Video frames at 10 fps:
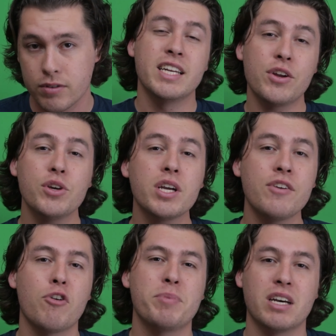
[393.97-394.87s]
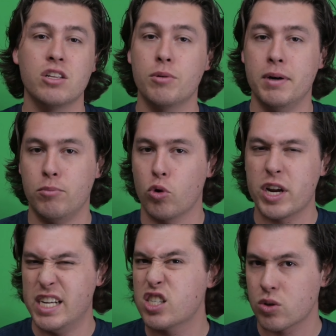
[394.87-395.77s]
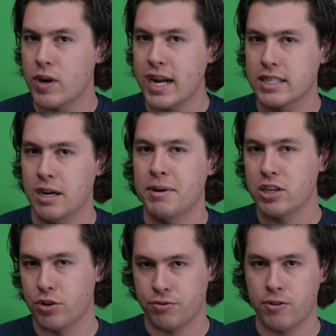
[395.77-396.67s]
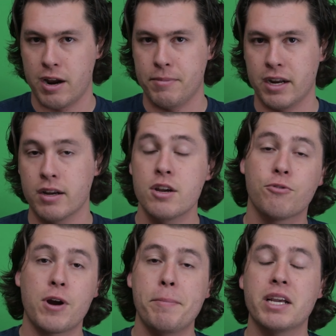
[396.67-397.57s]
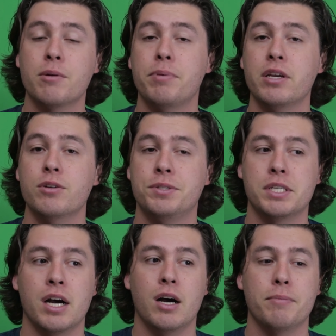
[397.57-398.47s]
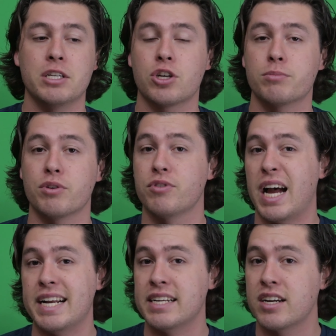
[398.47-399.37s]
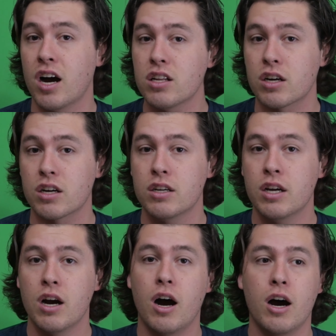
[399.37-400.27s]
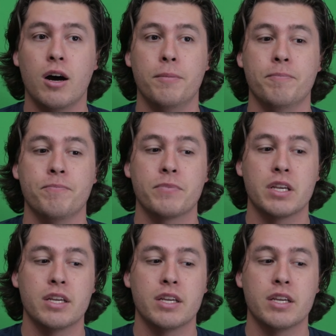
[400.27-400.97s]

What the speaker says: Now, you can even be a little bit more indirect about your framing. Framing could be used in terms of light and color, and